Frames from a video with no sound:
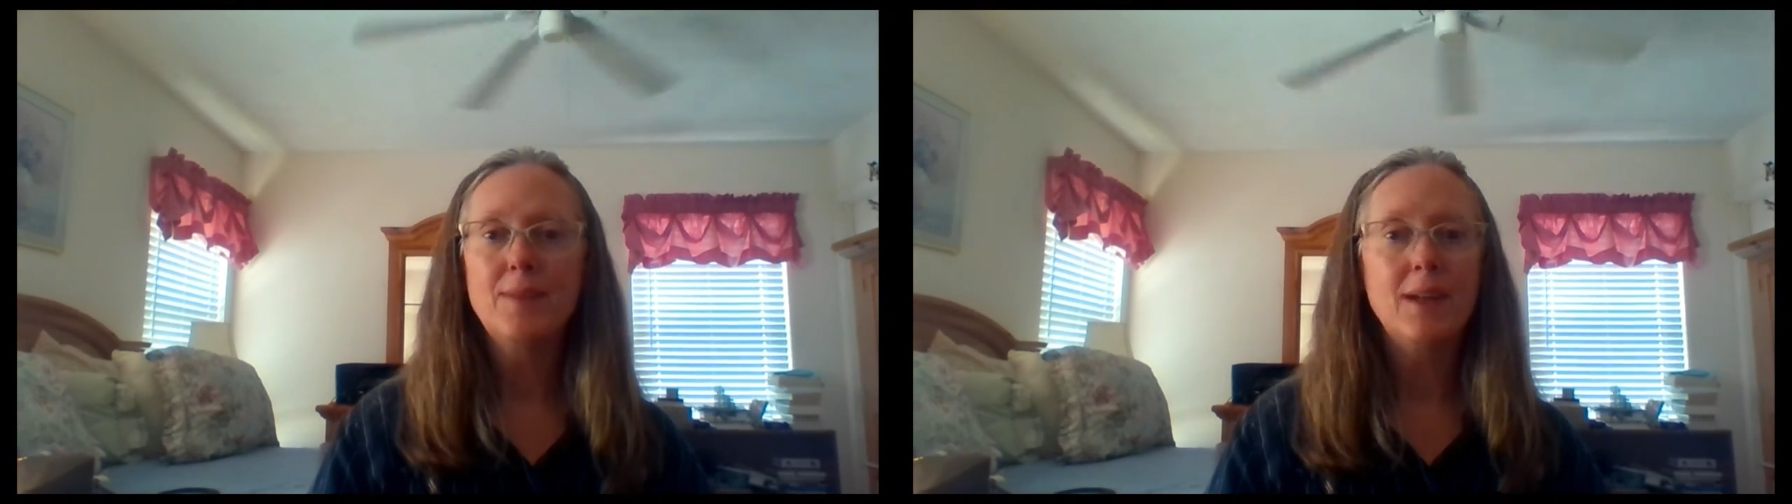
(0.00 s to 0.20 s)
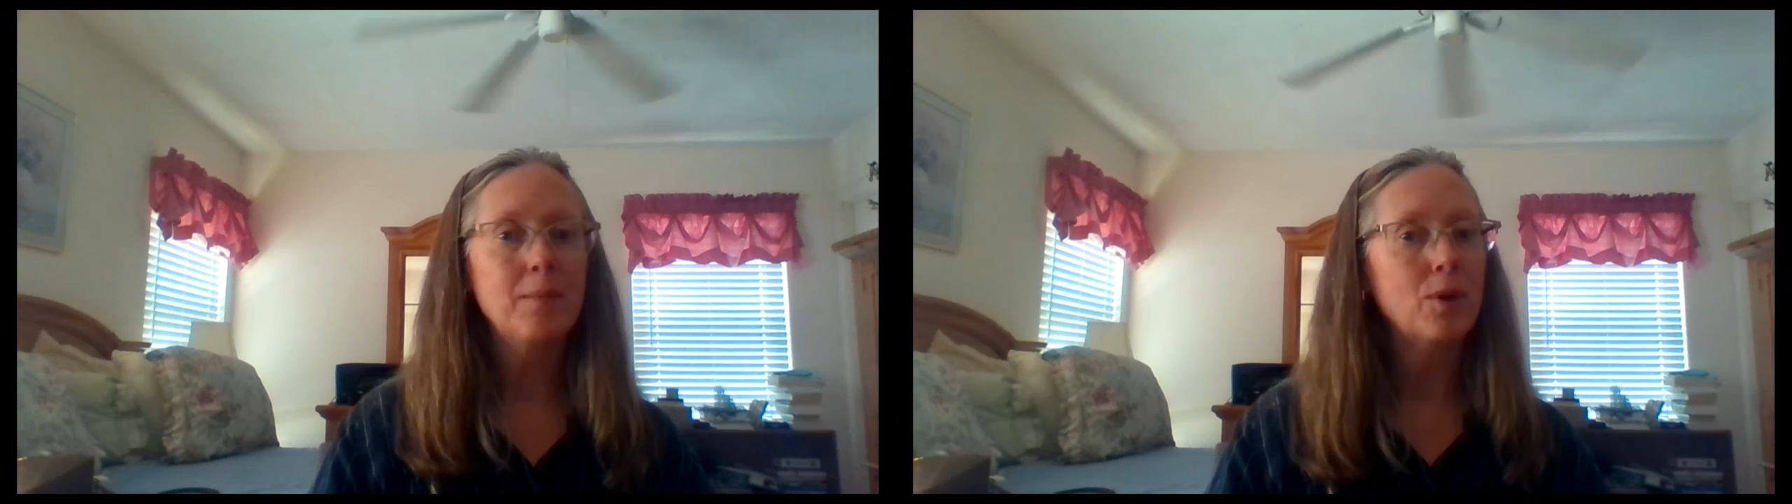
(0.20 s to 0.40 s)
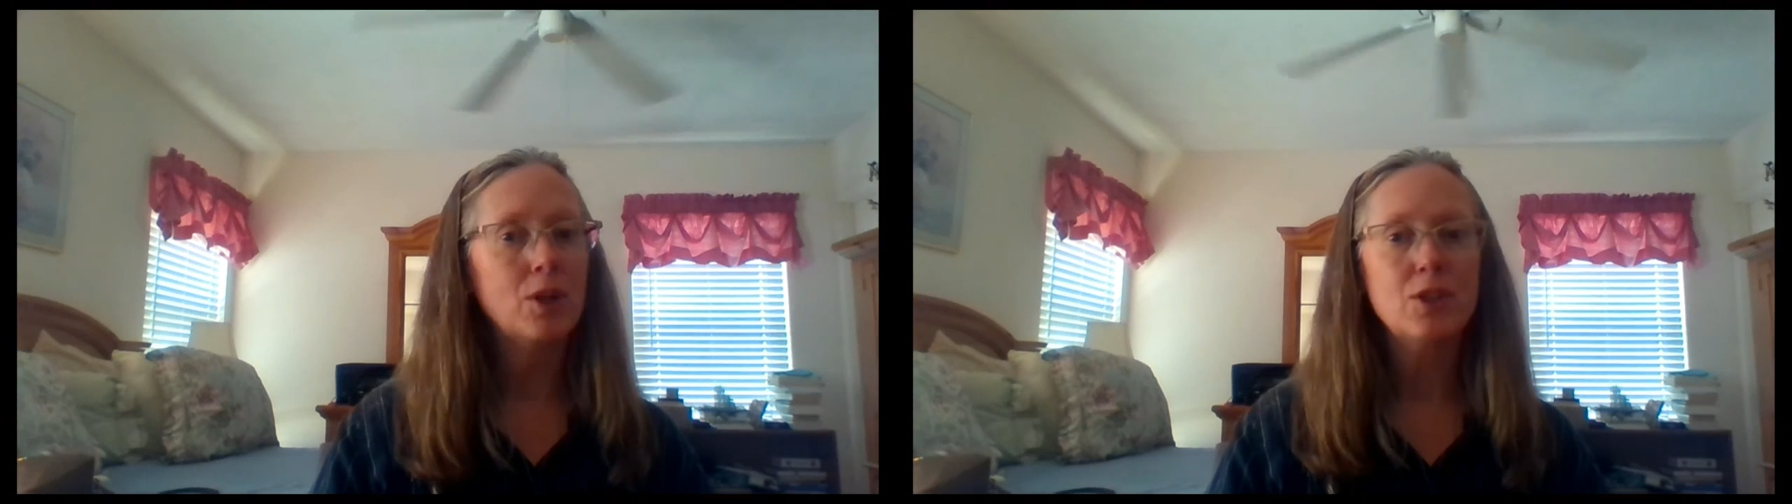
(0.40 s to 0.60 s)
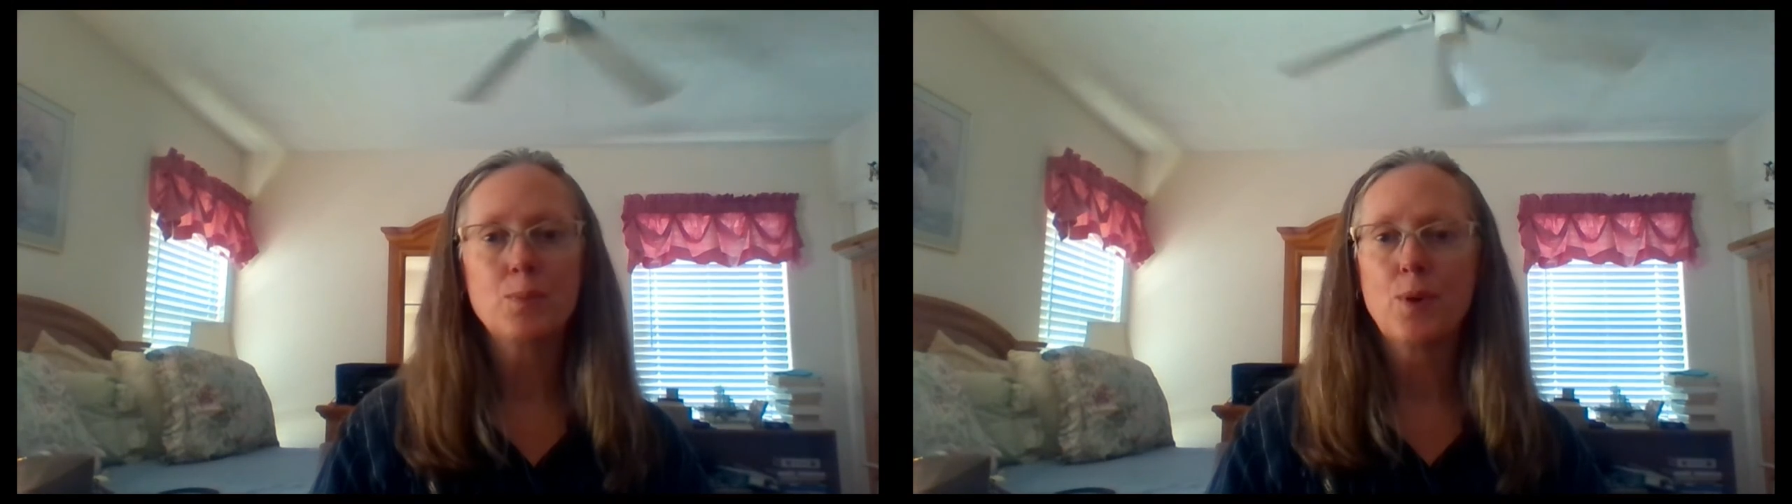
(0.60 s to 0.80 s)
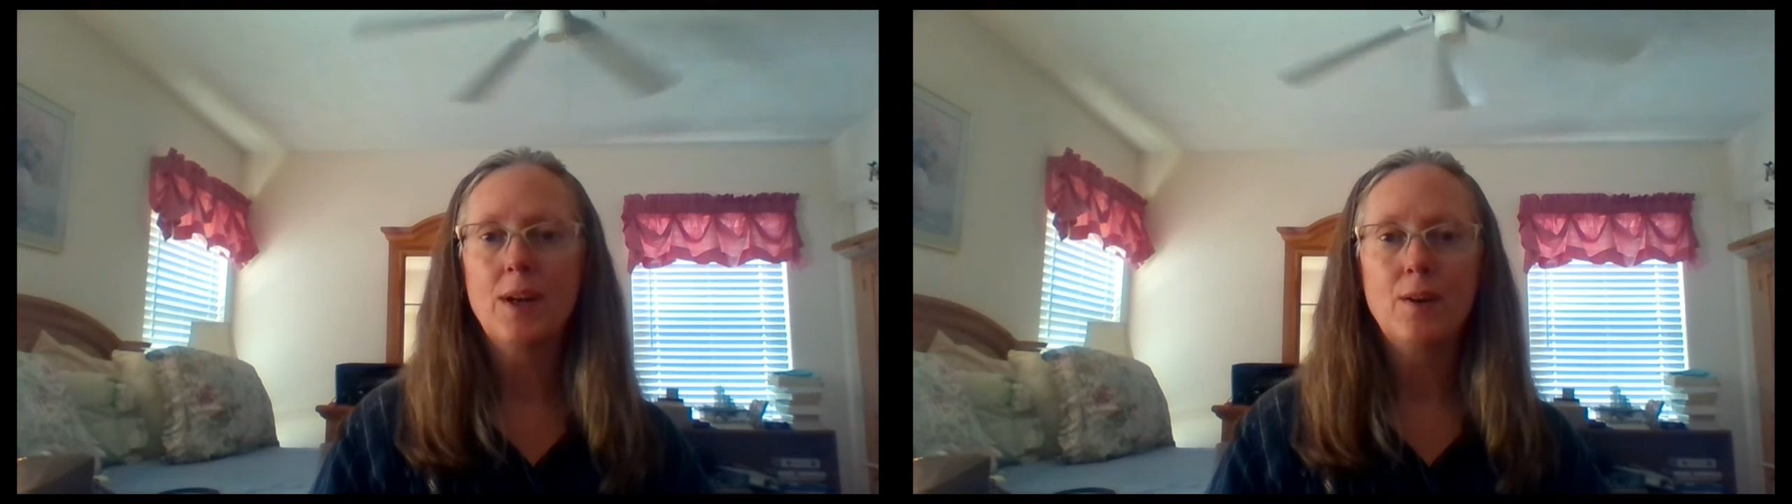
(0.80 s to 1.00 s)
then I'm going to
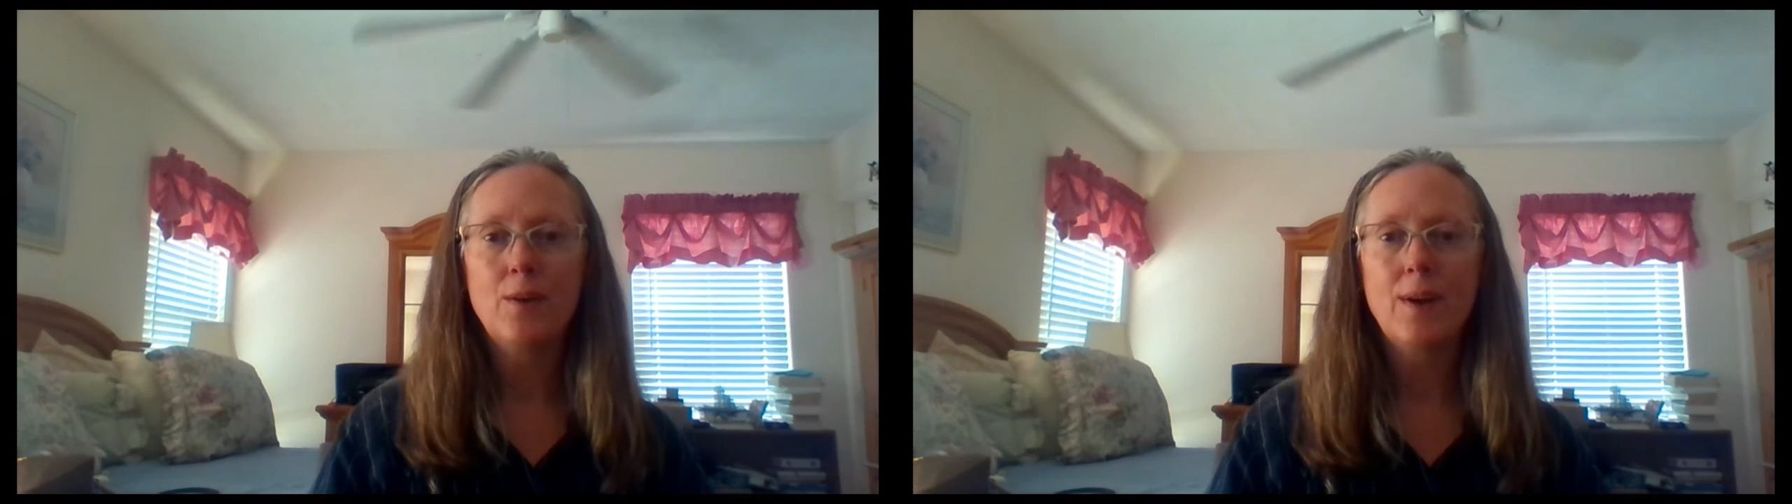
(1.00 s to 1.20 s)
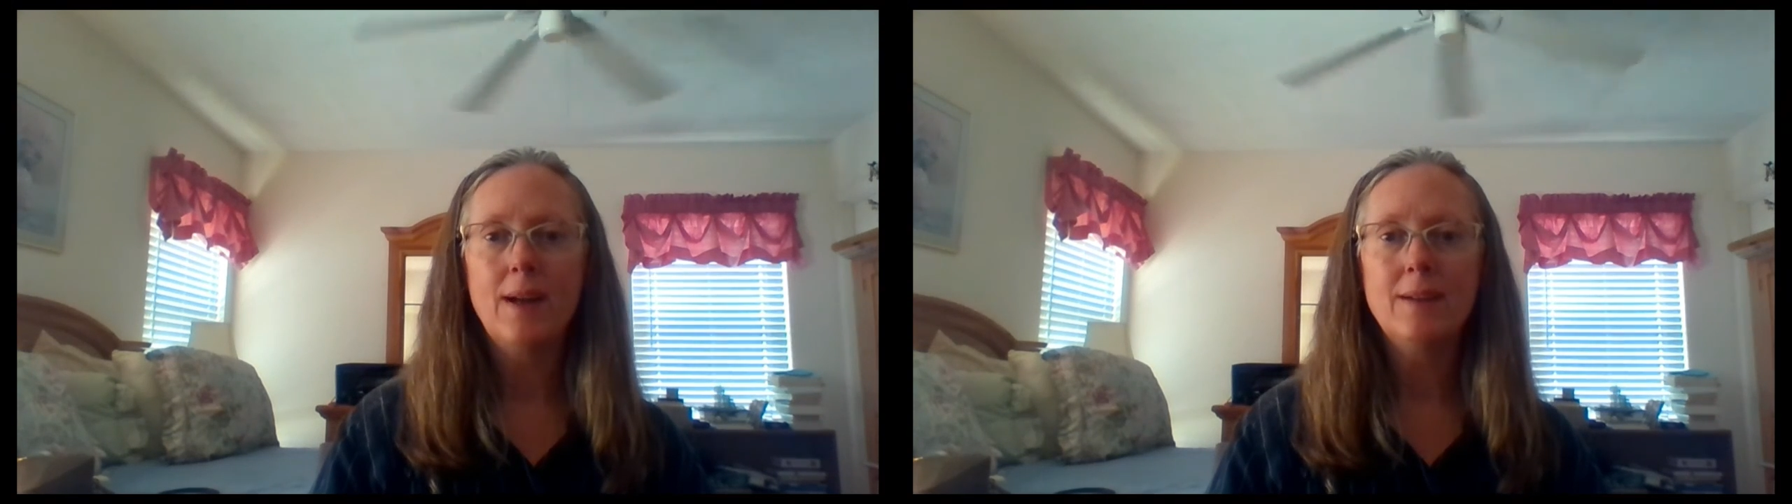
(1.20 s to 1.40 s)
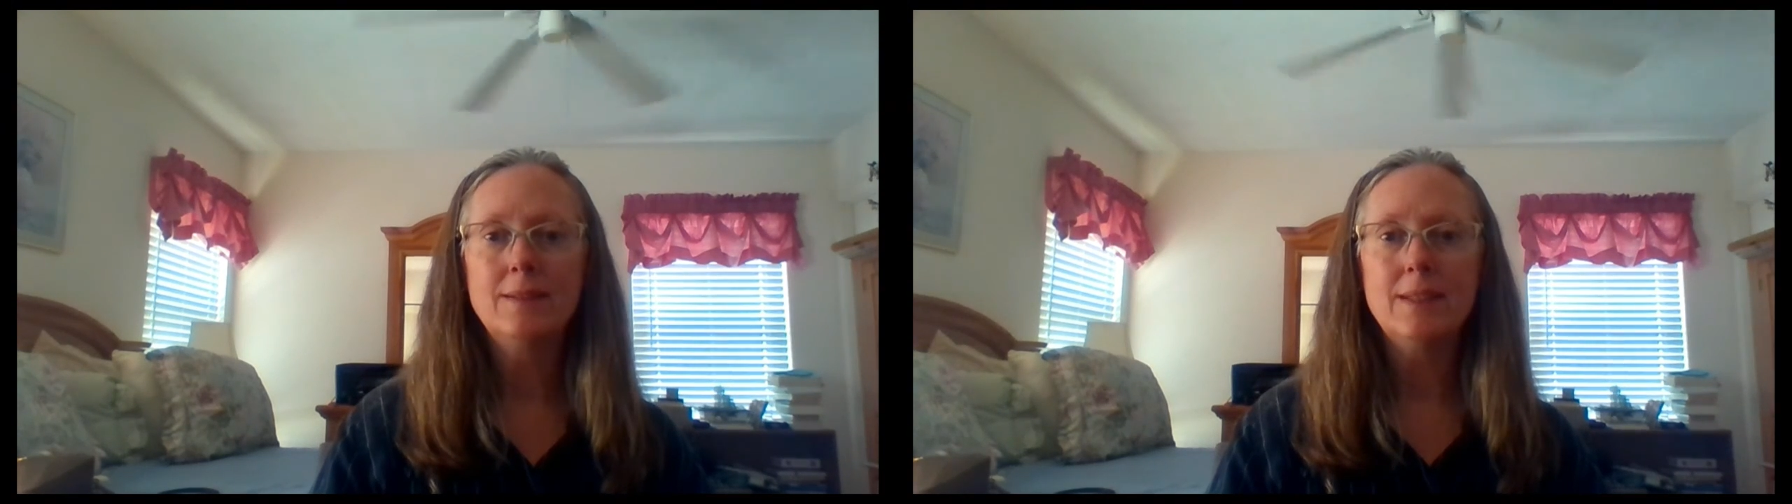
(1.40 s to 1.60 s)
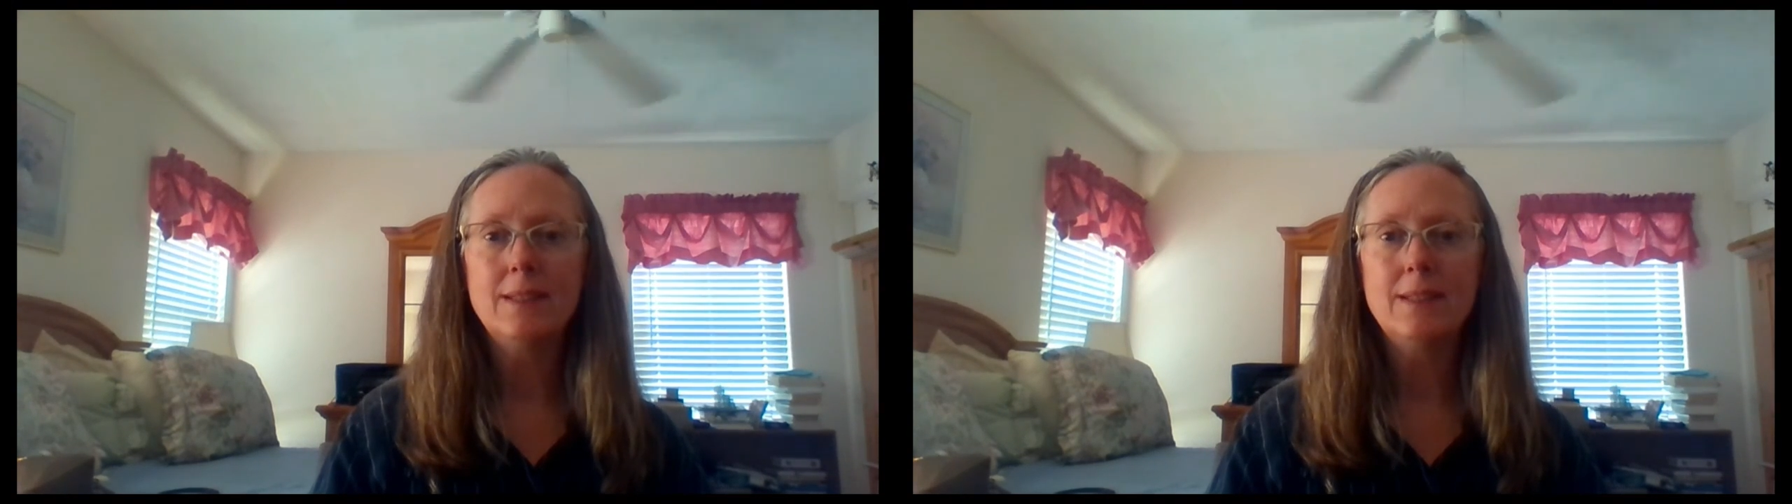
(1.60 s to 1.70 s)
spread it around,